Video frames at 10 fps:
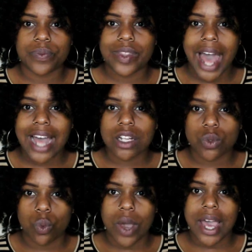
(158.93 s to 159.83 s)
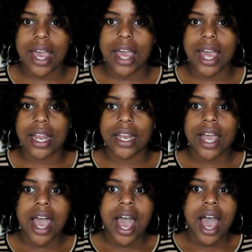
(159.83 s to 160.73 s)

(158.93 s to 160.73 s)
that's when